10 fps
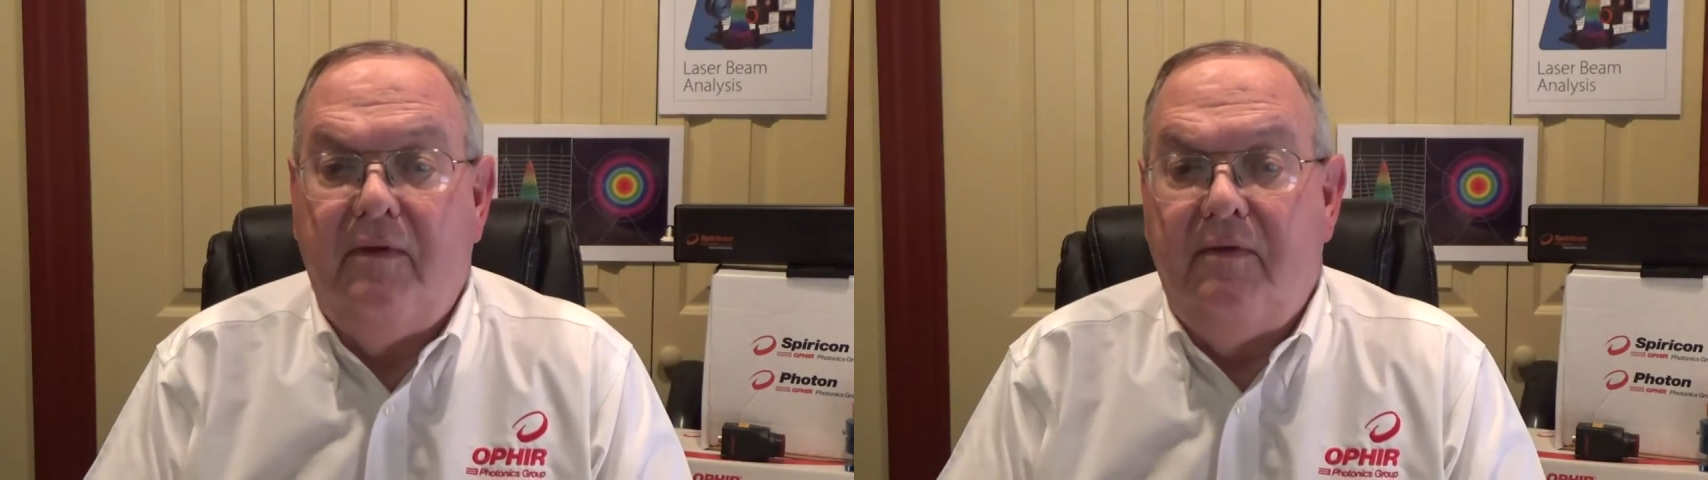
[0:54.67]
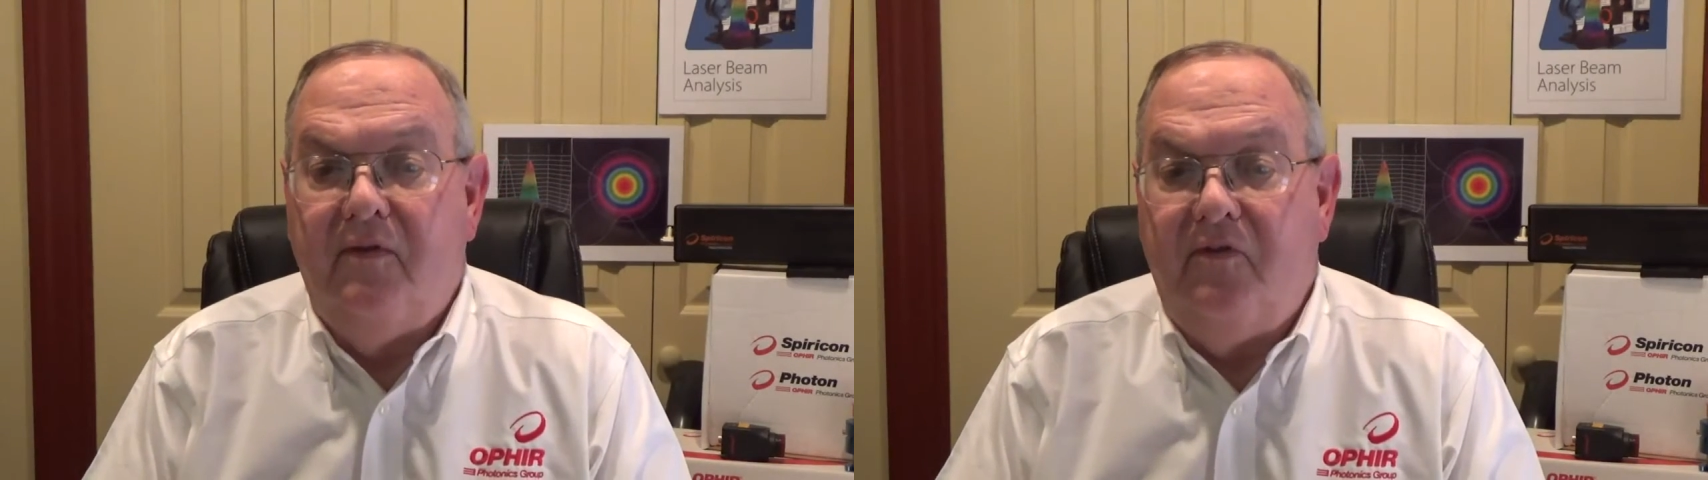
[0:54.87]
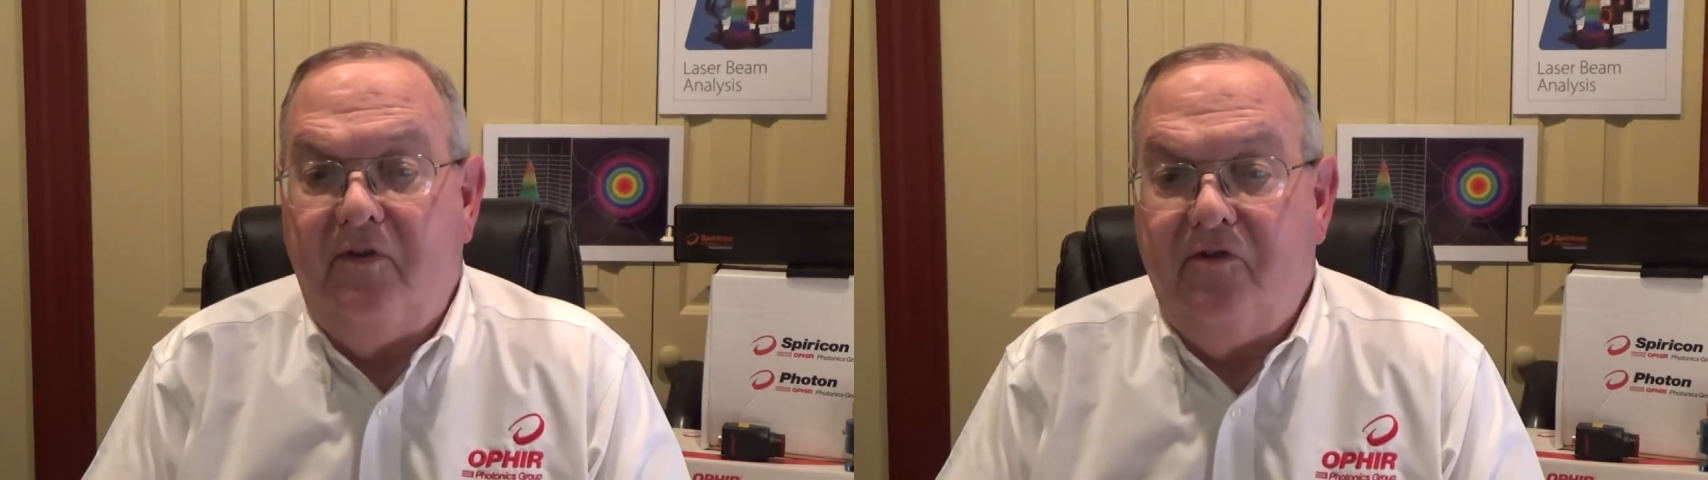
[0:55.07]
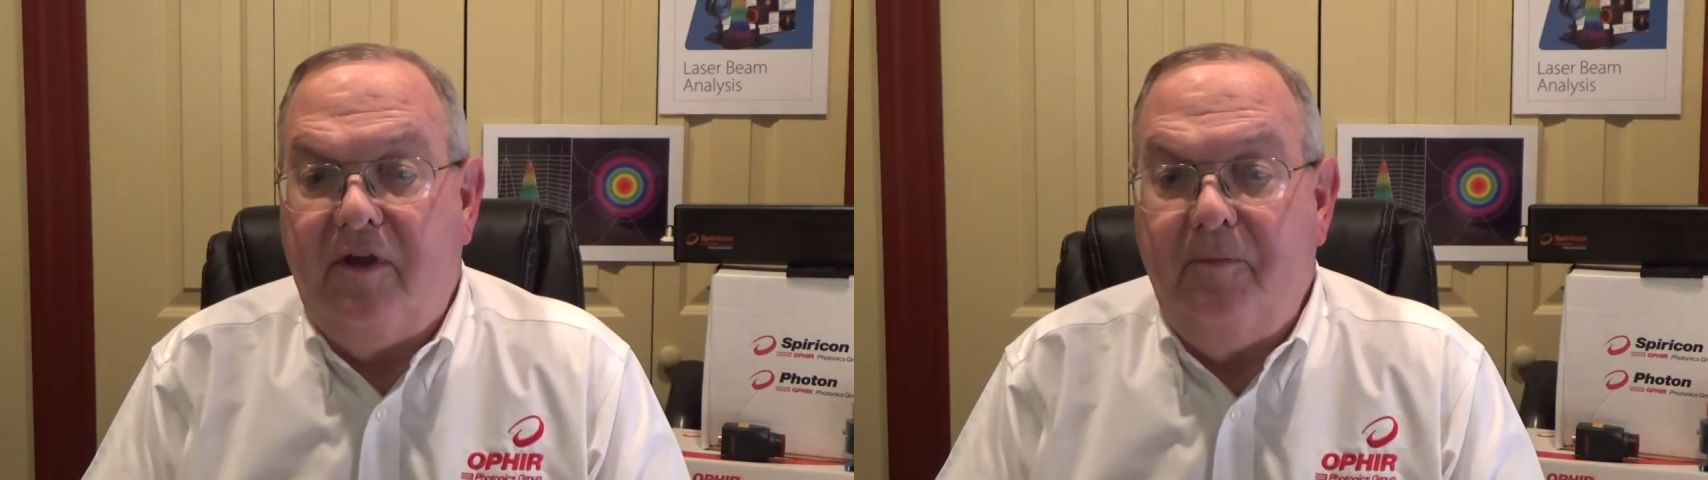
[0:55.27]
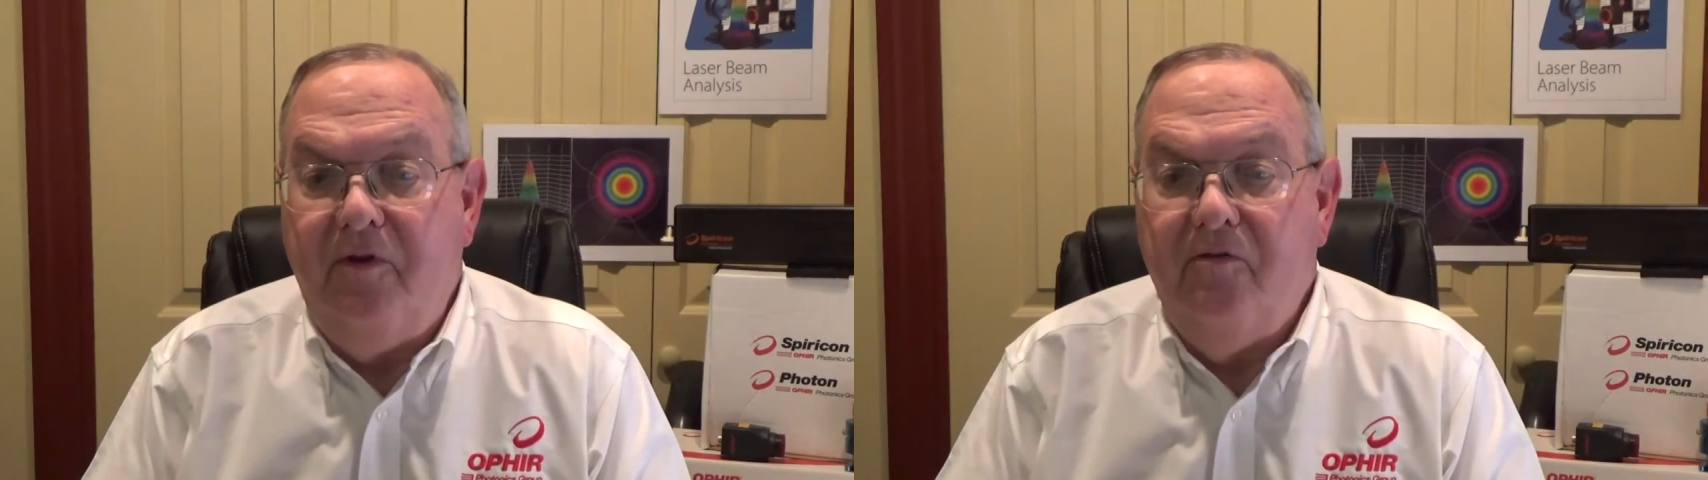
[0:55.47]
This sensor
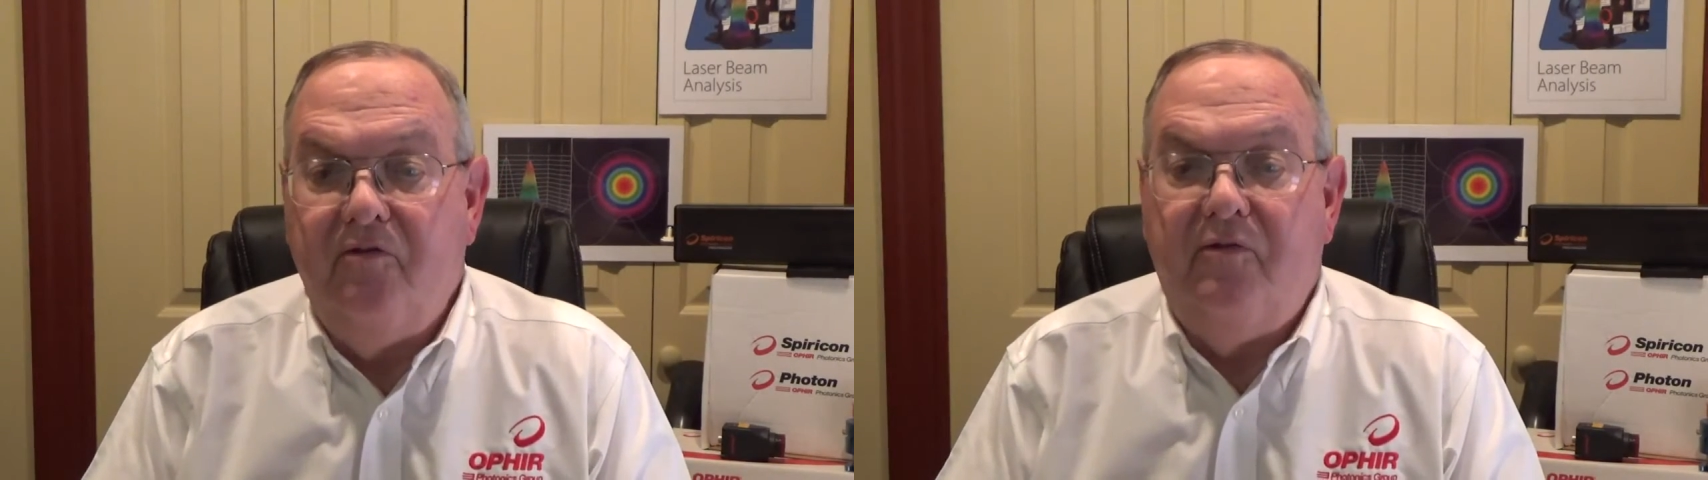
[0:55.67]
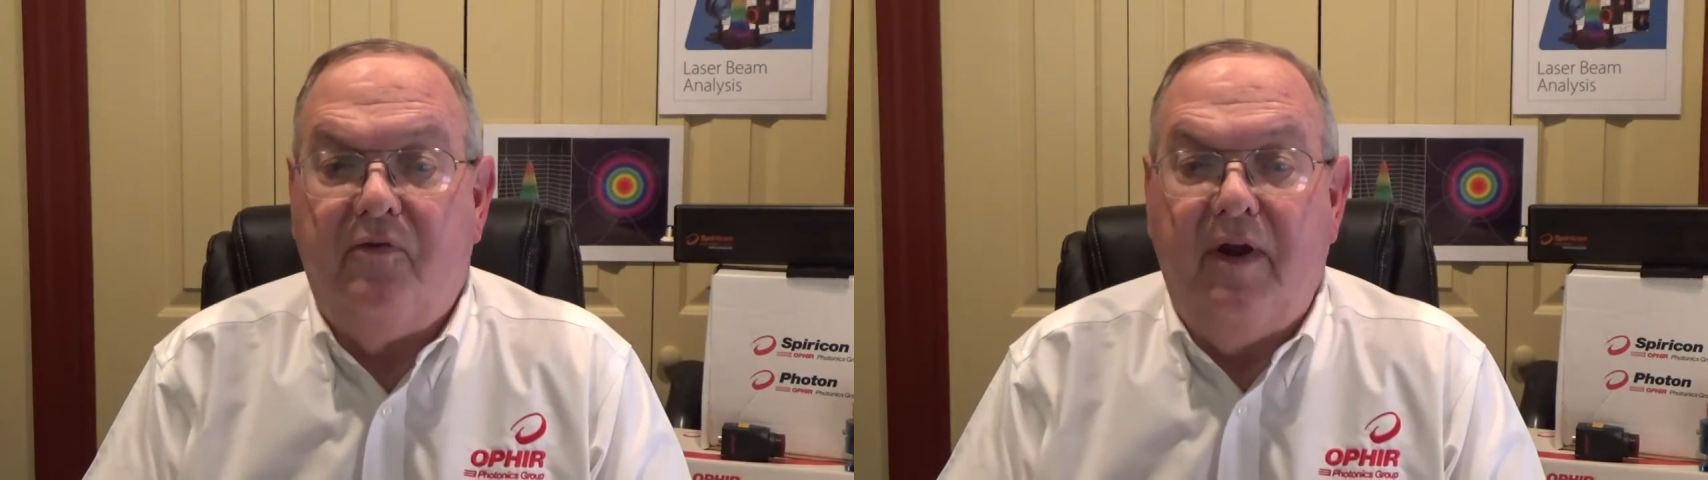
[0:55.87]
can be used for